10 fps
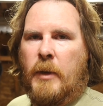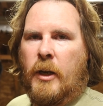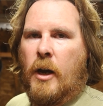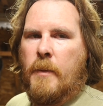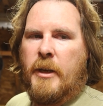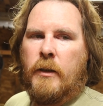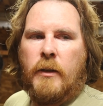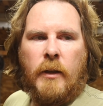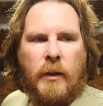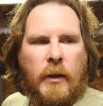a comment,
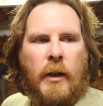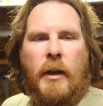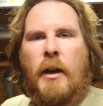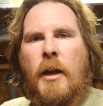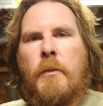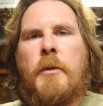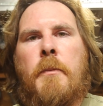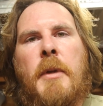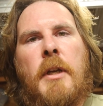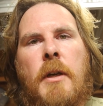and I would
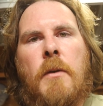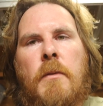be